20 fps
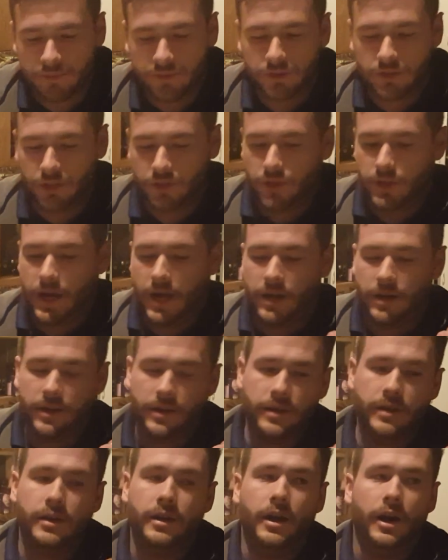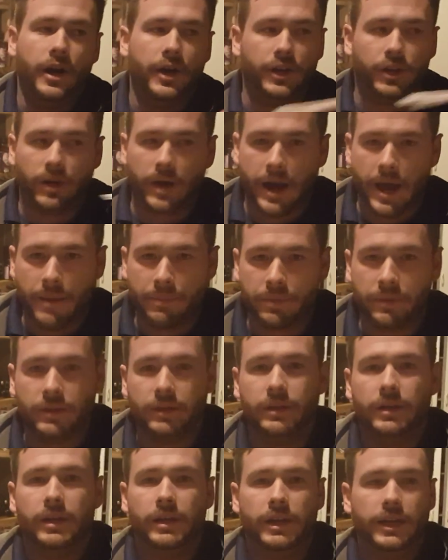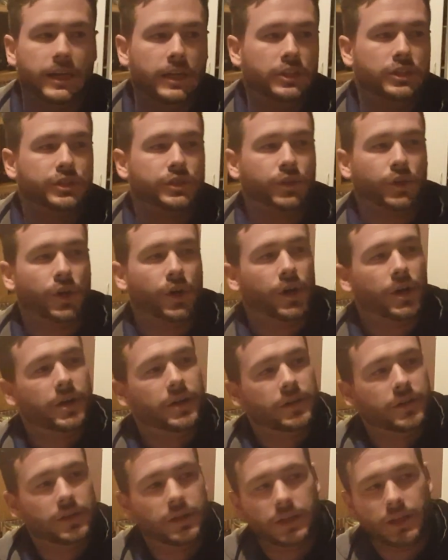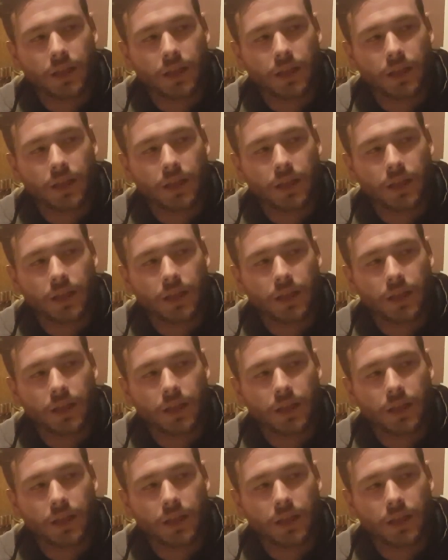So you gotta unwrap each straw.